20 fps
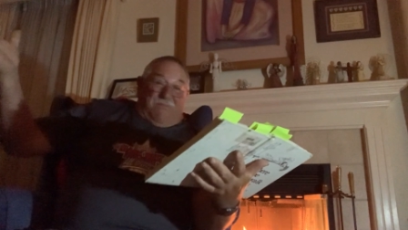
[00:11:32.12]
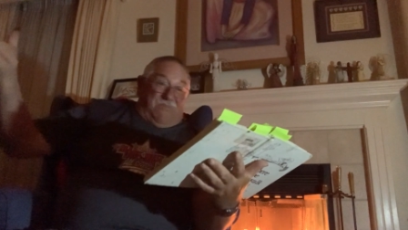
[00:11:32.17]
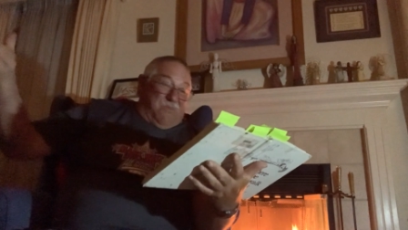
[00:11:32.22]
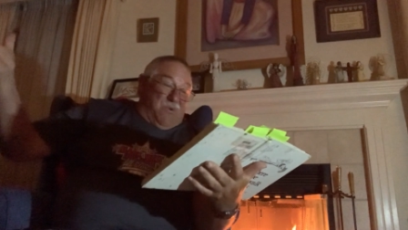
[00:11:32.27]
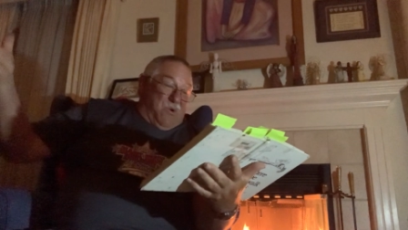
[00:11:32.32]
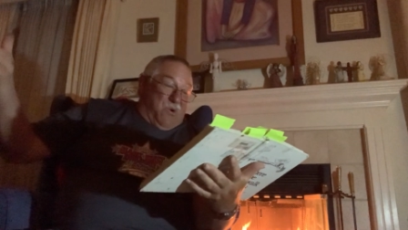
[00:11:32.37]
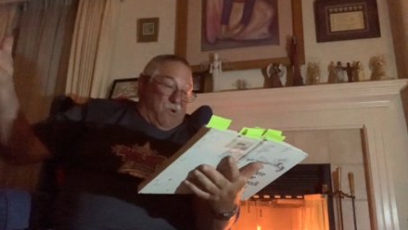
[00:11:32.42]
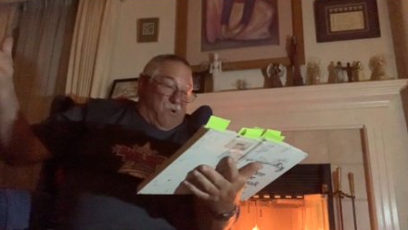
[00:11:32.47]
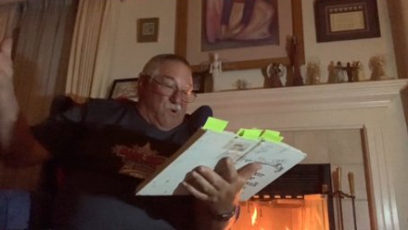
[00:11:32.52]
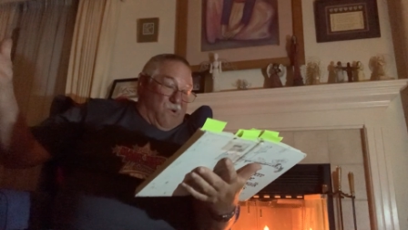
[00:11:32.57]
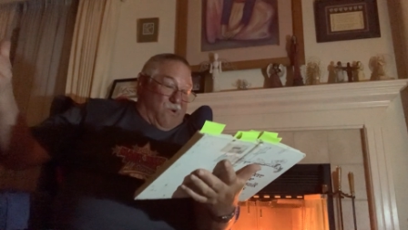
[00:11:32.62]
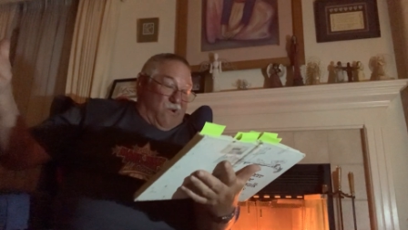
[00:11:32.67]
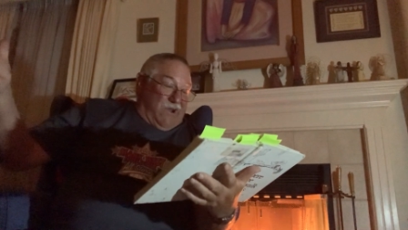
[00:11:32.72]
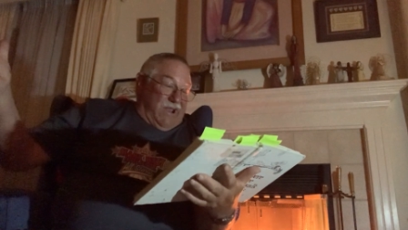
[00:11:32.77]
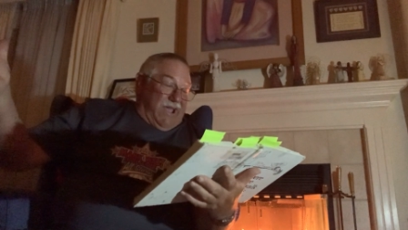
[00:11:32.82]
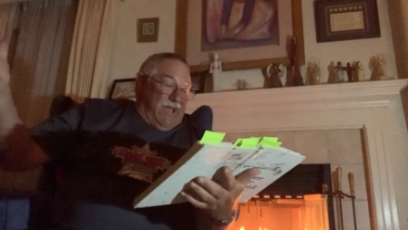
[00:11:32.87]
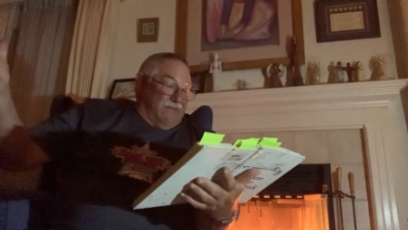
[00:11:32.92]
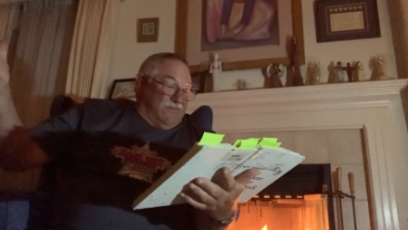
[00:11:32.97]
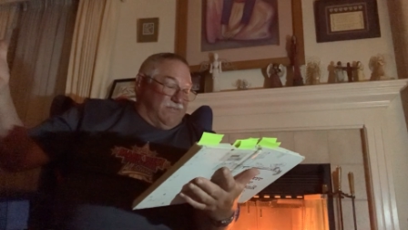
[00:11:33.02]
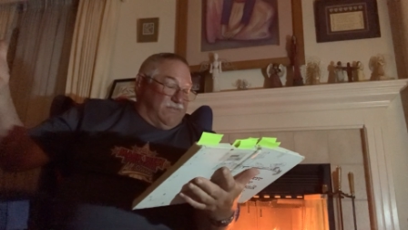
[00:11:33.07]
more or
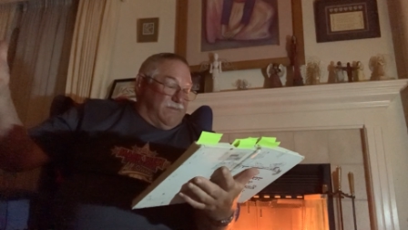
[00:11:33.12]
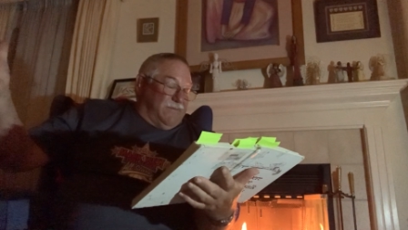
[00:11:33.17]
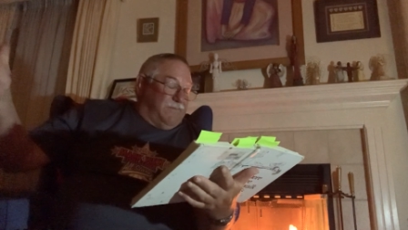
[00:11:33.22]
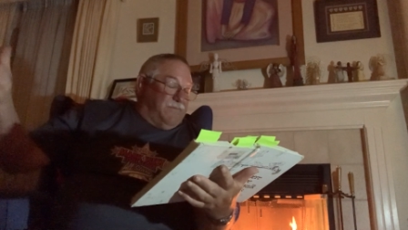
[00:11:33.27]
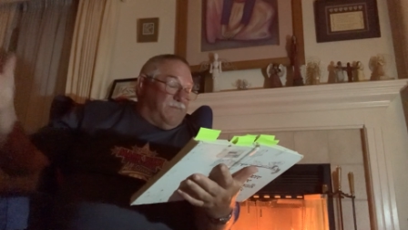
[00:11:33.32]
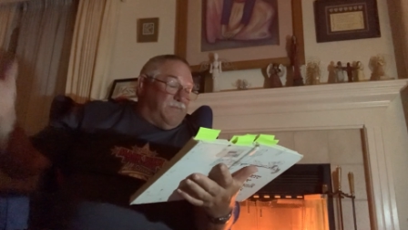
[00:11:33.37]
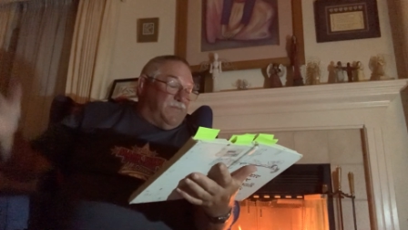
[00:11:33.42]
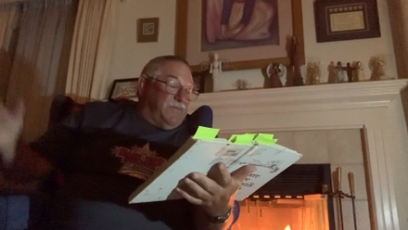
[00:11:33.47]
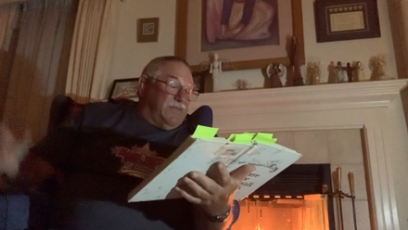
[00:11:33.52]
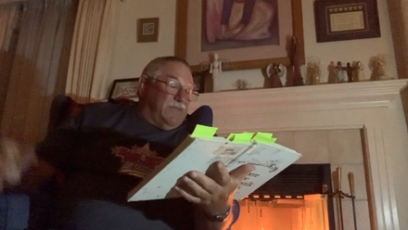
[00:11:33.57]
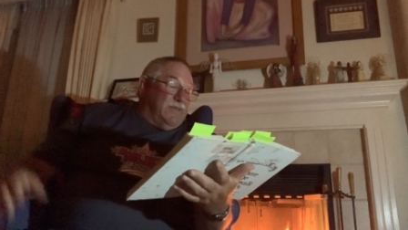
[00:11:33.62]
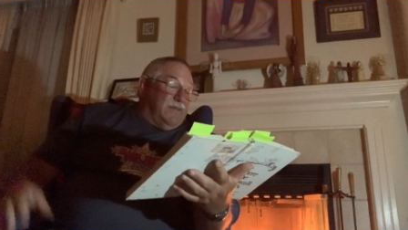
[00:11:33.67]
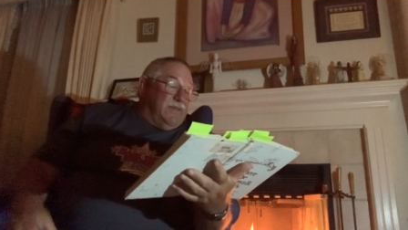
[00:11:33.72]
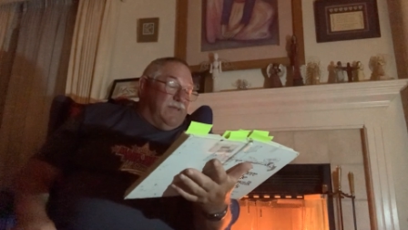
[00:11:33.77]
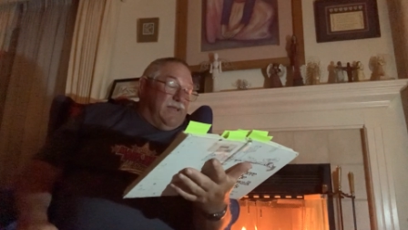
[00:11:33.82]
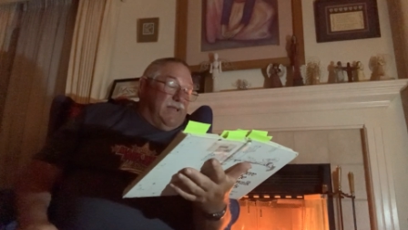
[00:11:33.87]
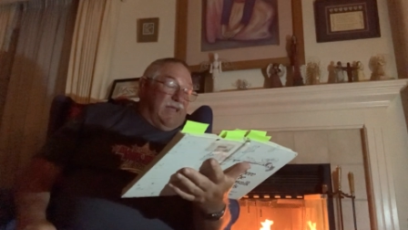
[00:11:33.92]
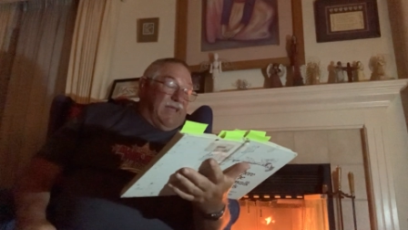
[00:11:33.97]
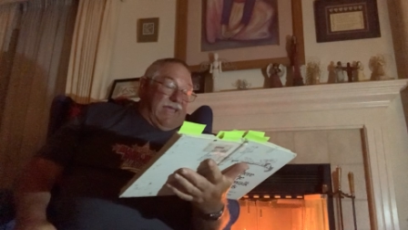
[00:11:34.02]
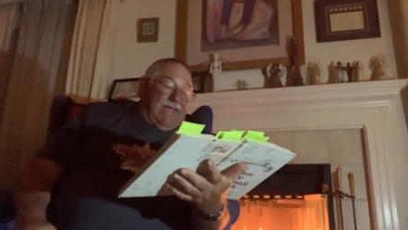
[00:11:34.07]
less?
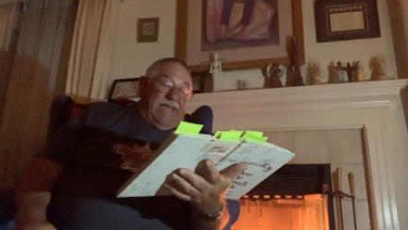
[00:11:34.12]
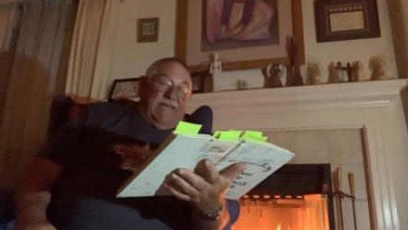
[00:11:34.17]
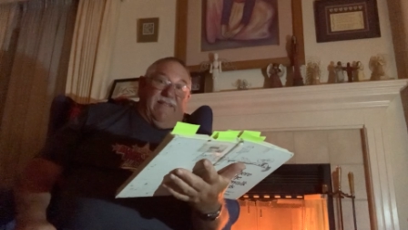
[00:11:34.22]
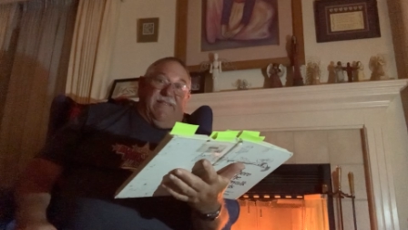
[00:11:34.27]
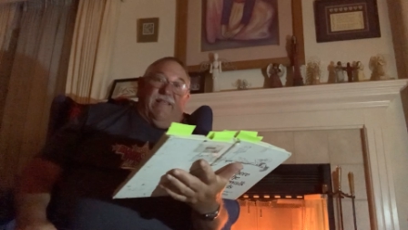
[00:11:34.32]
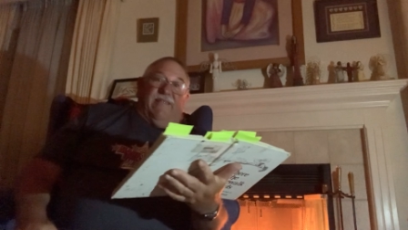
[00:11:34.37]
And